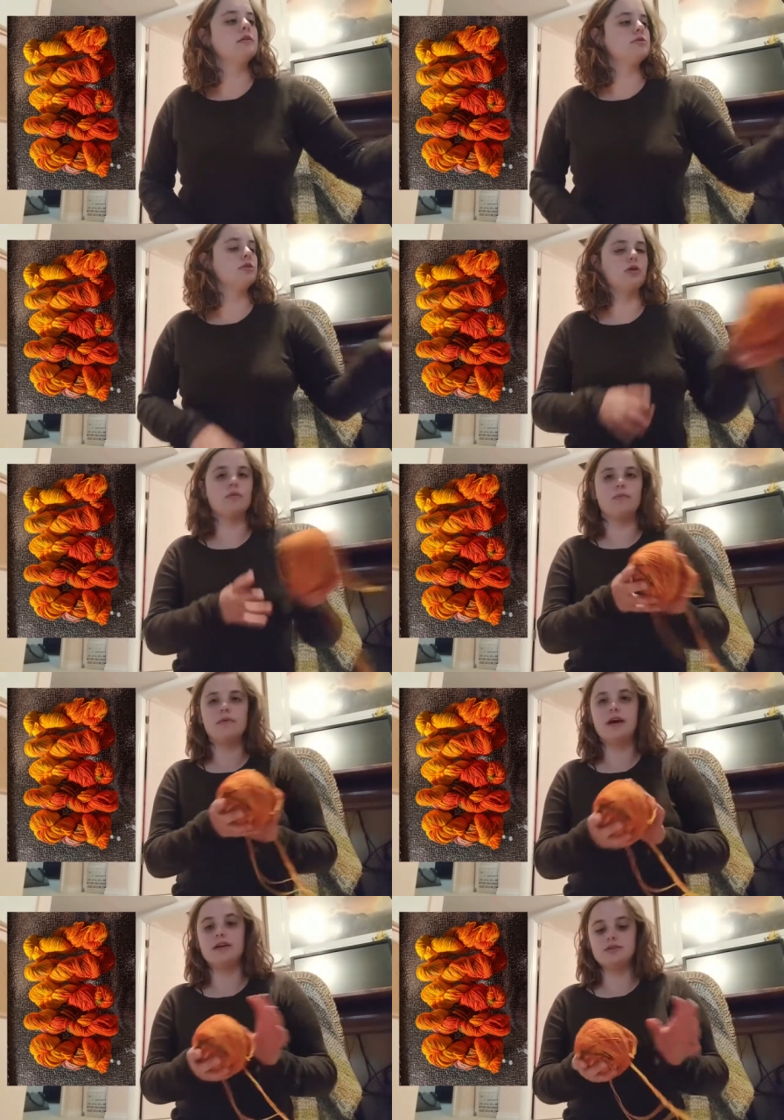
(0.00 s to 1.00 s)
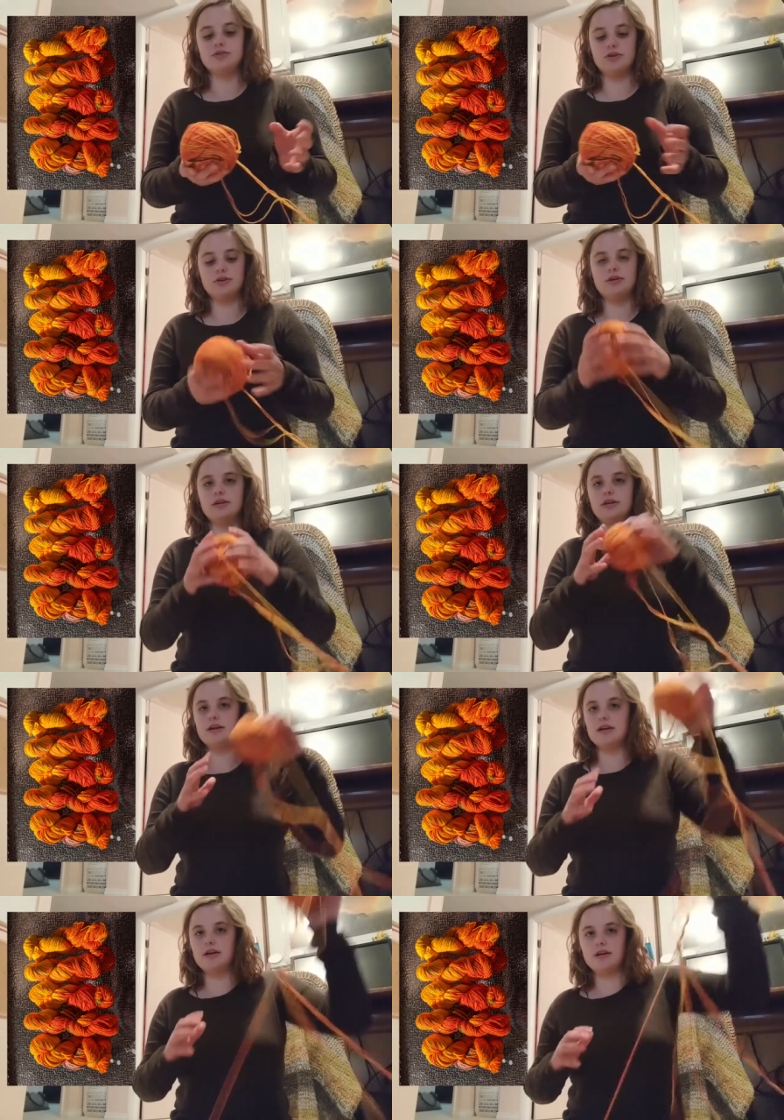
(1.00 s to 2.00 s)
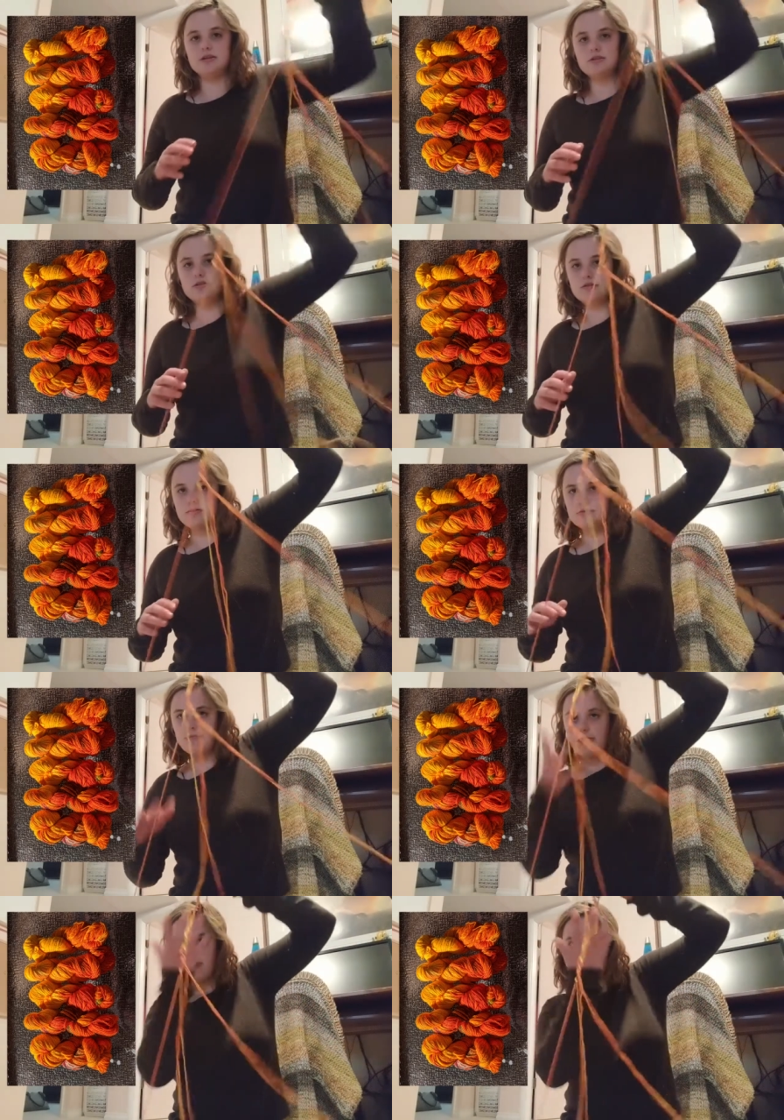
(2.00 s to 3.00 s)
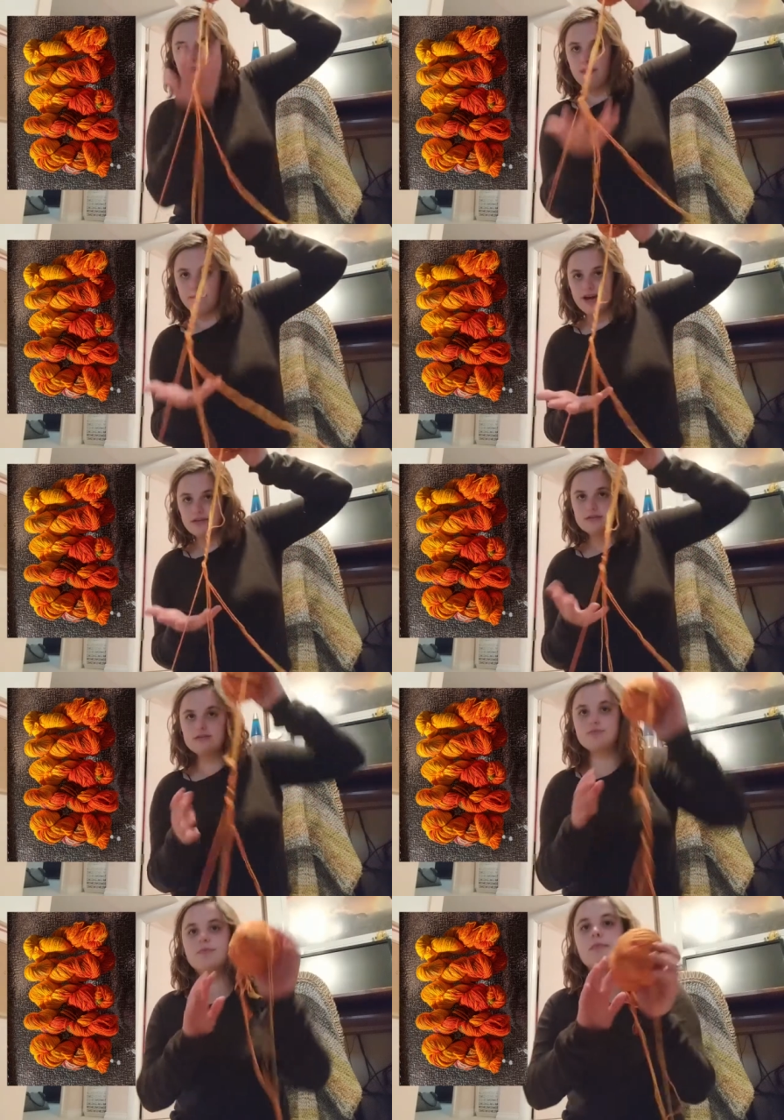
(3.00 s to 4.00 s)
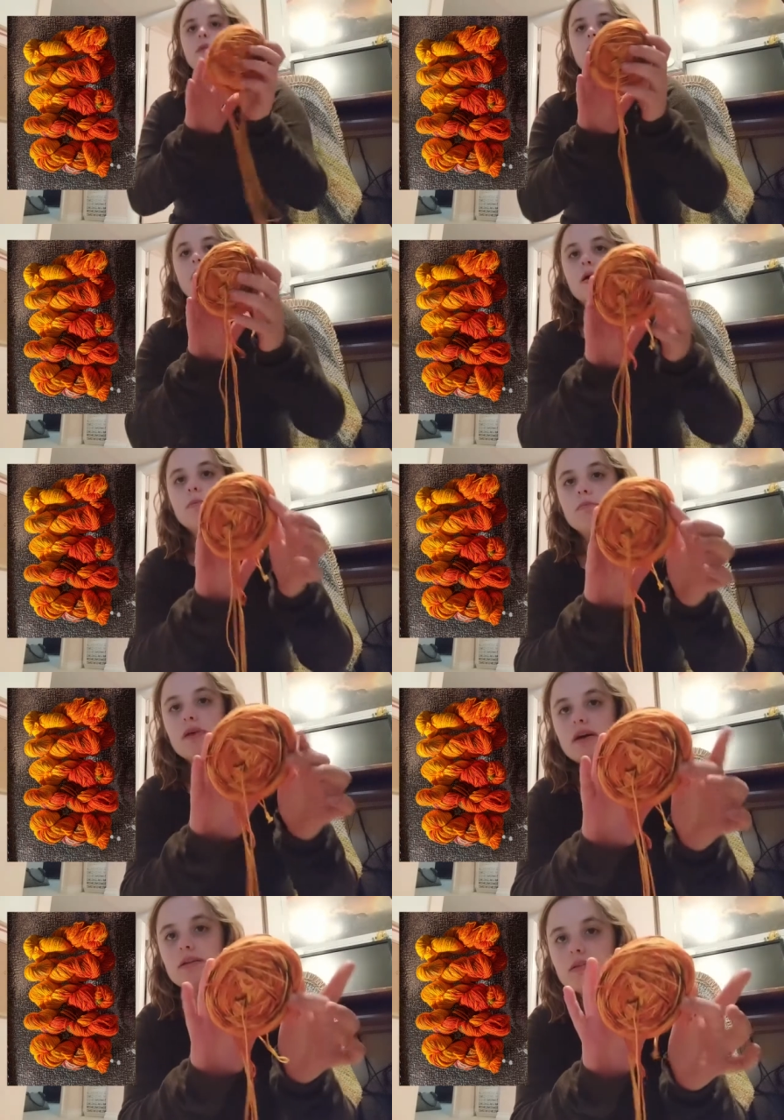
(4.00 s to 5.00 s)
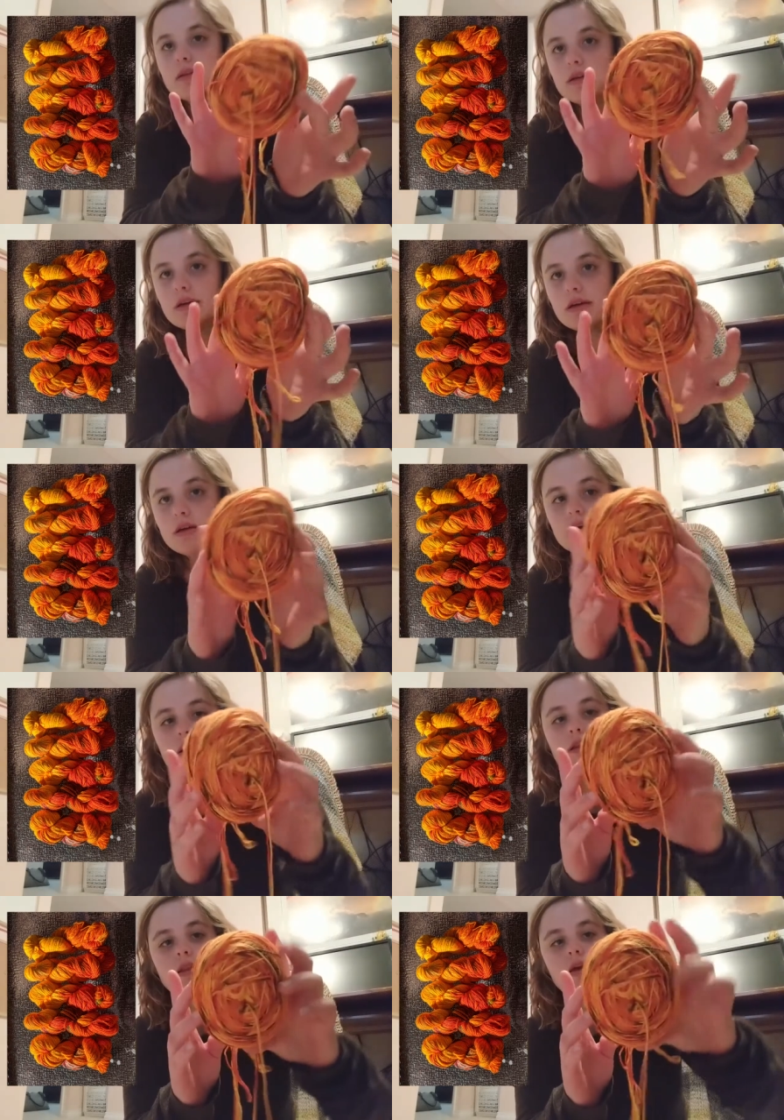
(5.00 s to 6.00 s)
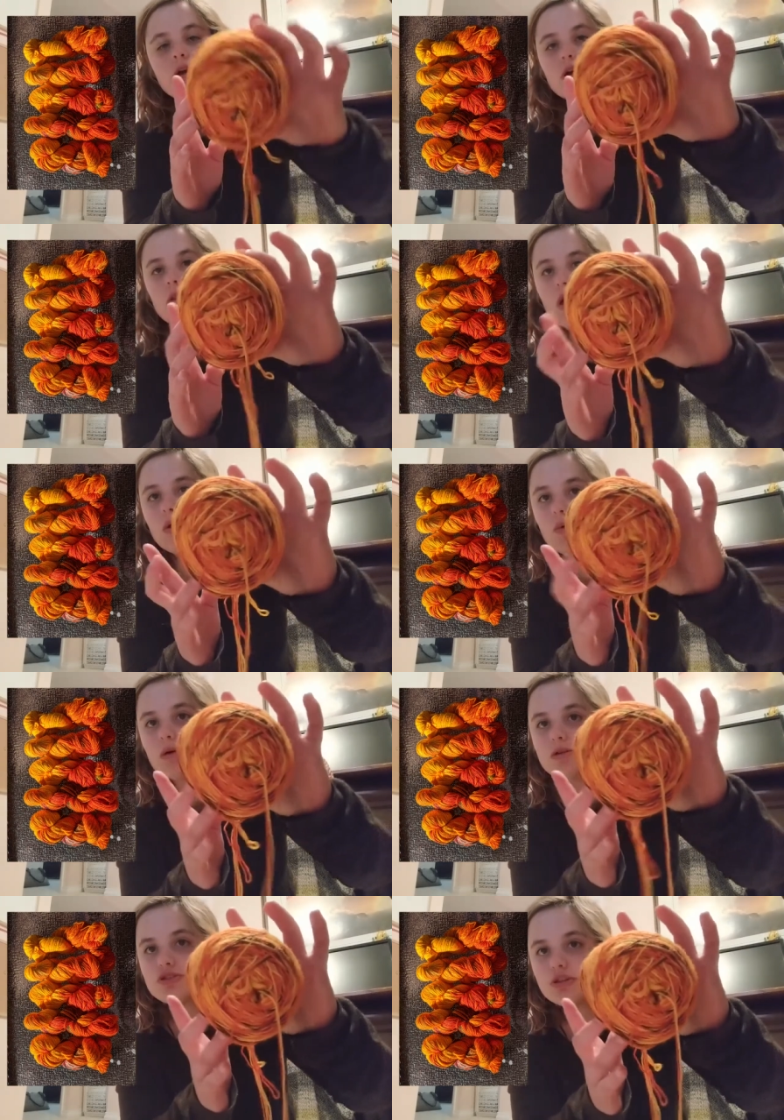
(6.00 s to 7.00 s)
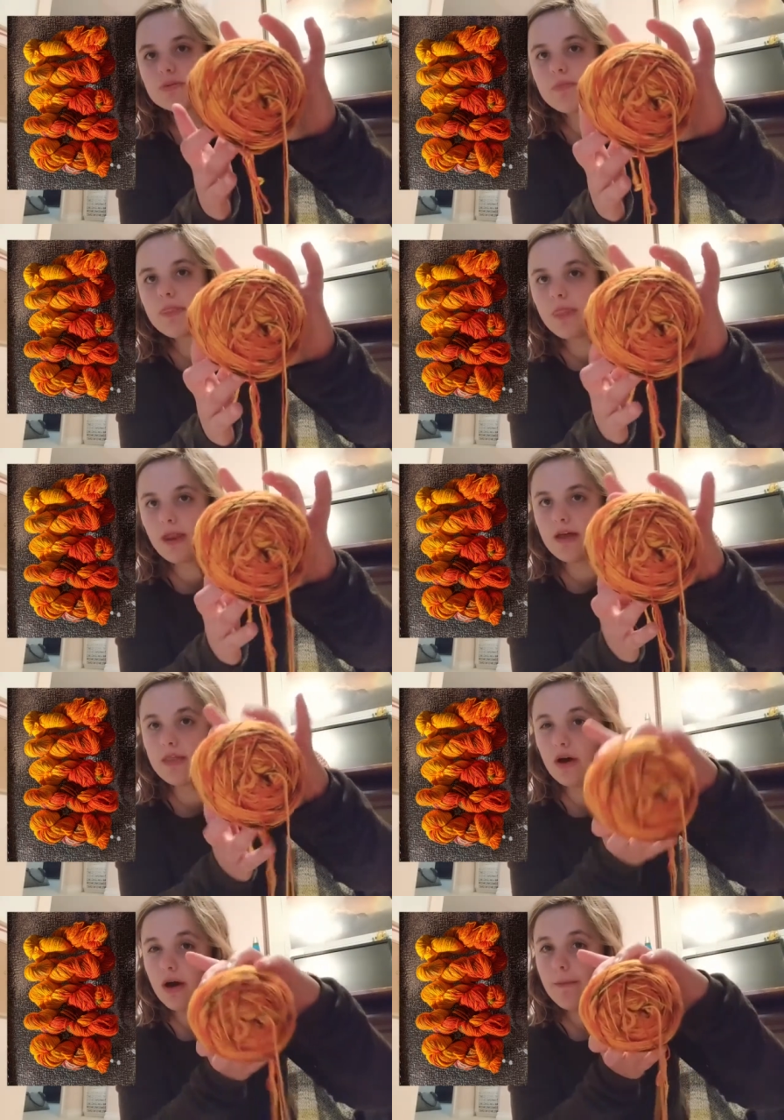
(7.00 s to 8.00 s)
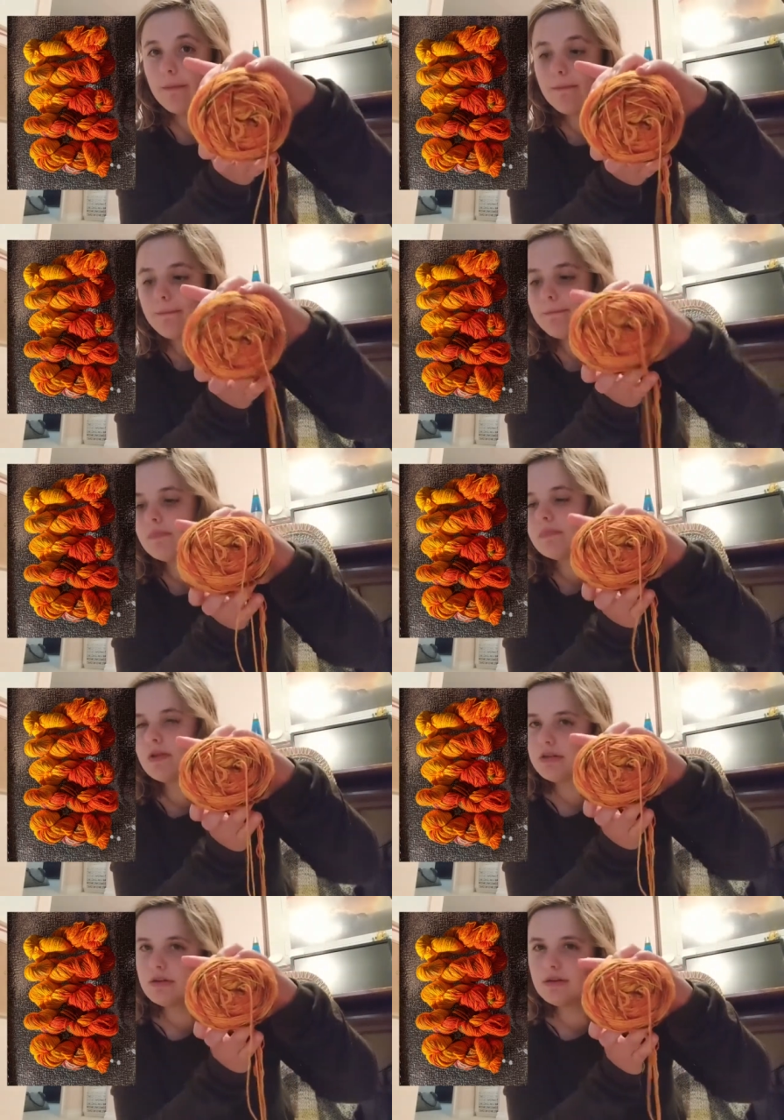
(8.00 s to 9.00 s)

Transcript: so, and started knitting, hence the mess. But they are a lot oranger than I thought. Not